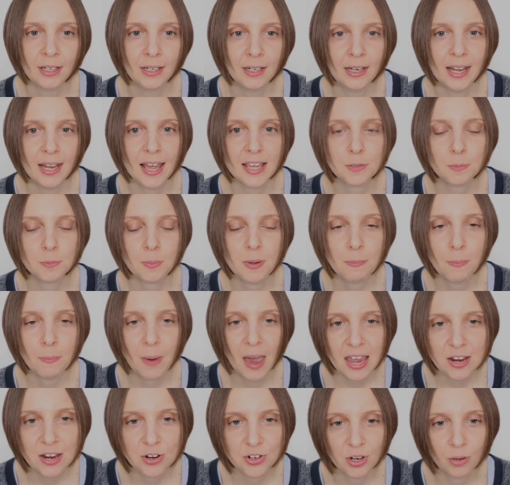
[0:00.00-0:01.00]
Let's be
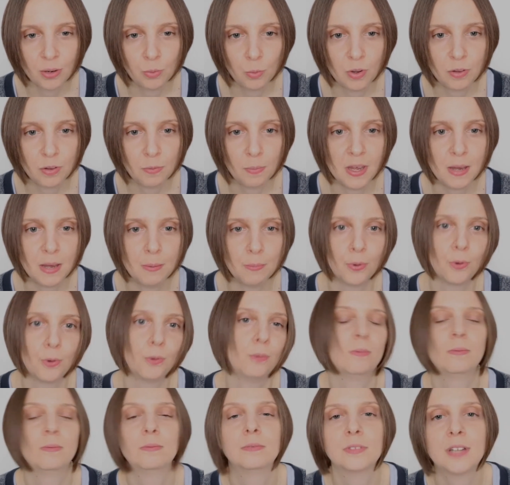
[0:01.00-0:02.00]
patient with
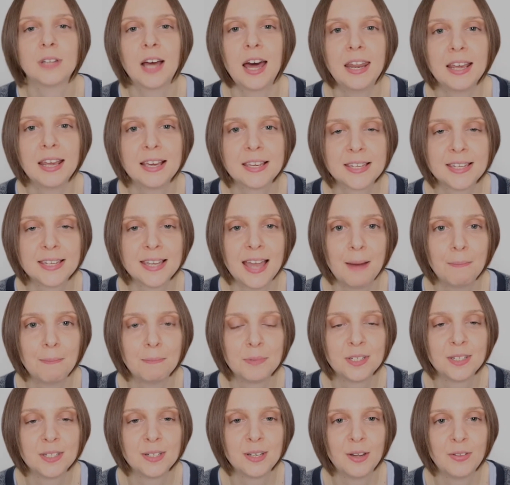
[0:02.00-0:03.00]
people and
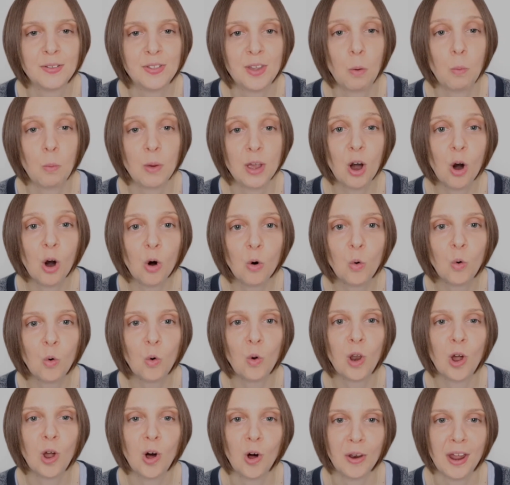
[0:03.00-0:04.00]
accept that we are
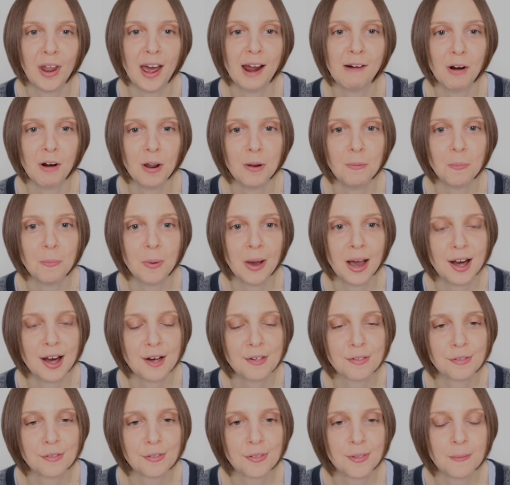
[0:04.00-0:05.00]
all on our own
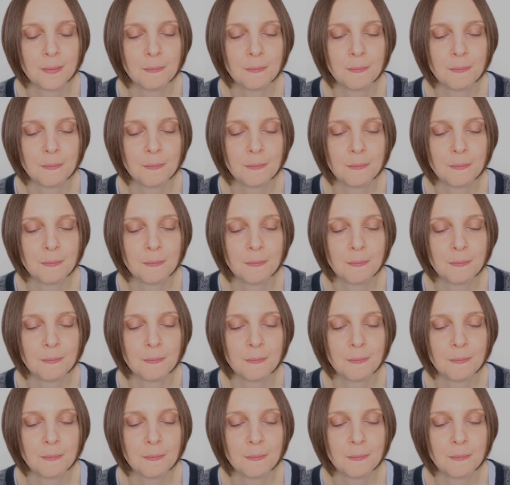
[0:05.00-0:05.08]
path.